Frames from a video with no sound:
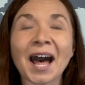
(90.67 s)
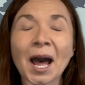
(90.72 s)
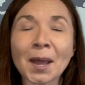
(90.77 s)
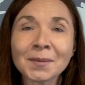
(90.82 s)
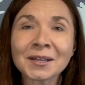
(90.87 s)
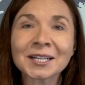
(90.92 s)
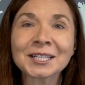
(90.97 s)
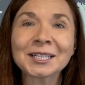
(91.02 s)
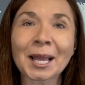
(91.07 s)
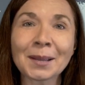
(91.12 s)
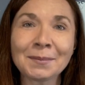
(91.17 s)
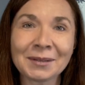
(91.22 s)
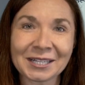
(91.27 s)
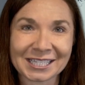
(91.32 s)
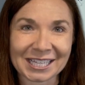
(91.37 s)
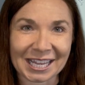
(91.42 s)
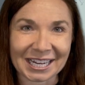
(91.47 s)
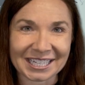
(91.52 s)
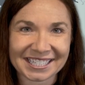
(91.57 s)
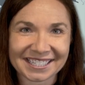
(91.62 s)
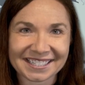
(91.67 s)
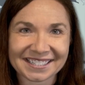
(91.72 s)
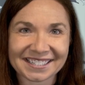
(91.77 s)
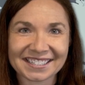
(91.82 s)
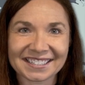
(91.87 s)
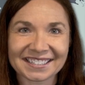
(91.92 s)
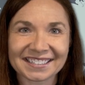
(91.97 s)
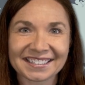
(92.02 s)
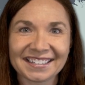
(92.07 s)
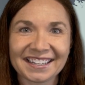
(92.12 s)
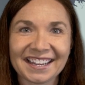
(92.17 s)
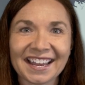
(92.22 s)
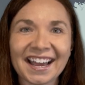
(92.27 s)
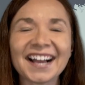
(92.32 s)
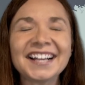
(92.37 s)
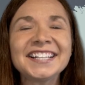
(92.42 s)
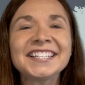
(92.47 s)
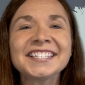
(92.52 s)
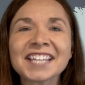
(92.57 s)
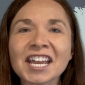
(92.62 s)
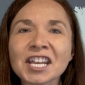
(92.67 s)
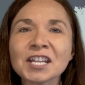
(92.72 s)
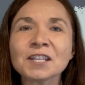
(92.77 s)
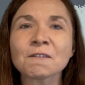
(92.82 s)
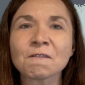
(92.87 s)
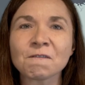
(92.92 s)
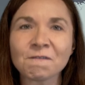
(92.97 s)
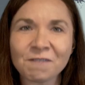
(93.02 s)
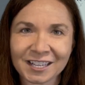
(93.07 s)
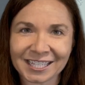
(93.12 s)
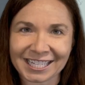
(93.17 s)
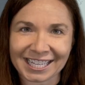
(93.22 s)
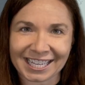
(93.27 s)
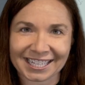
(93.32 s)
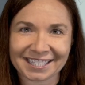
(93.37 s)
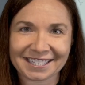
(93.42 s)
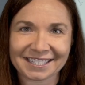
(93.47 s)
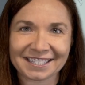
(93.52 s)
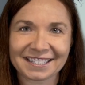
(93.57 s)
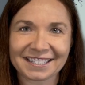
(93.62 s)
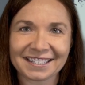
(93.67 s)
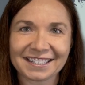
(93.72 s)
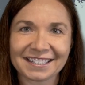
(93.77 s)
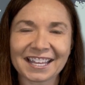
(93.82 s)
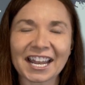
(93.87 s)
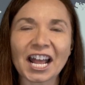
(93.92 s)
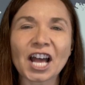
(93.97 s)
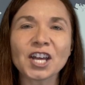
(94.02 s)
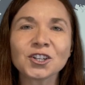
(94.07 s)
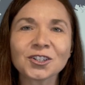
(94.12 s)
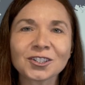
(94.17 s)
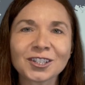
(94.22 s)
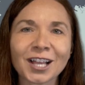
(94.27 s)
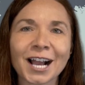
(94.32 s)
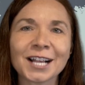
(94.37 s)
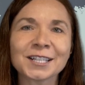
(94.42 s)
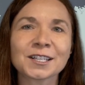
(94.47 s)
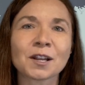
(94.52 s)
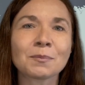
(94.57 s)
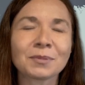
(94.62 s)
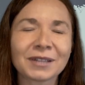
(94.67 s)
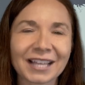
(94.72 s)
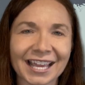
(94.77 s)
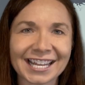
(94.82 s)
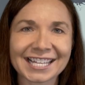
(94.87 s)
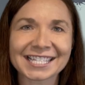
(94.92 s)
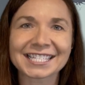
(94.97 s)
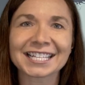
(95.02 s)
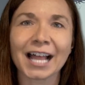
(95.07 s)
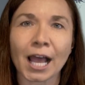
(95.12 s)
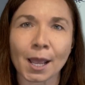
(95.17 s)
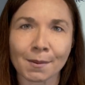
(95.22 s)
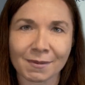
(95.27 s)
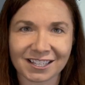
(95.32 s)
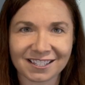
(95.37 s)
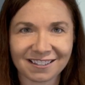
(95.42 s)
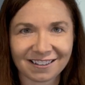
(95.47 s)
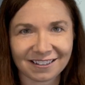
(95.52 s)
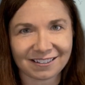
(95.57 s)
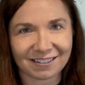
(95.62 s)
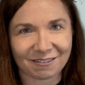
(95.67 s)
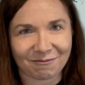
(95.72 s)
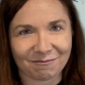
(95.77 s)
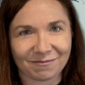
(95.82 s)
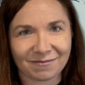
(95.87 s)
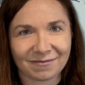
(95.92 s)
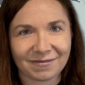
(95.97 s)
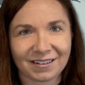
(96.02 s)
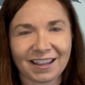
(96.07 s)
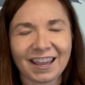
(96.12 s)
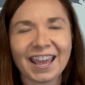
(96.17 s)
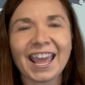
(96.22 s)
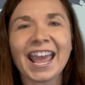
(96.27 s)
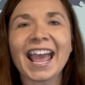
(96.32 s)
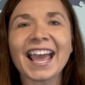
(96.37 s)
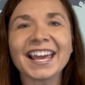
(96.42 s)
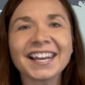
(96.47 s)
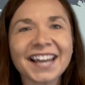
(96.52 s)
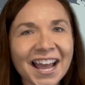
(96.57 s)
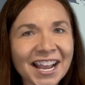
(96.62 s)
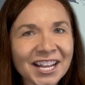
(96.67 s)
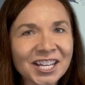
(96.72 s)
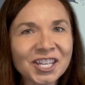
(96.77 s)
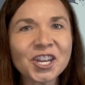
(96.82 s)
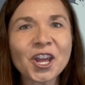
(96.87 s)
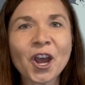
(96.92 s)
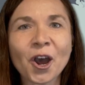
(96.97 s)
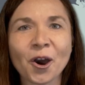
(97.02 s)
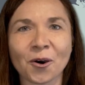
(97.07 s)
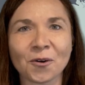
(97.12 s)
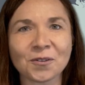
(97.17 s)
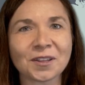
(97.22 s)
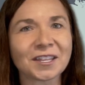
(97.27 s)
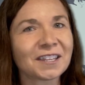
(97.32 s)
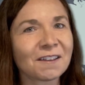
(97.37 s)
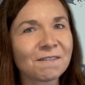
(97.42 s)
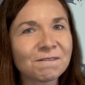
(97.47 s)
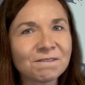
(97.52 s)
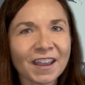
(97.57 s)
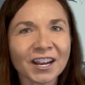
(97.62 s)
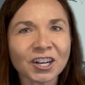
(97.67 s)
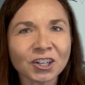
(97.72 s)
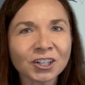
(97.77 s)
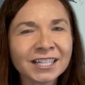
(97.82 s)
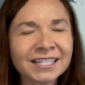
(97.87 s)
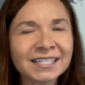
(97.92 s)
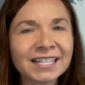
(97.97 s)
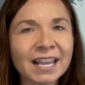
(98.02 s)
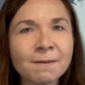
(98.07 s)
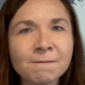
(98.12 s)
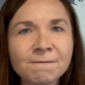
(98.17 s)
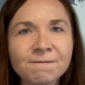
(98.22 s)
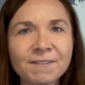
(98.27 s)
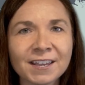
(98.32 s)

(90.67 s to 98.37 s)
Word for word: I'm a climate scientist. I study the physics that underlies our planet's climate system. And I know that the very same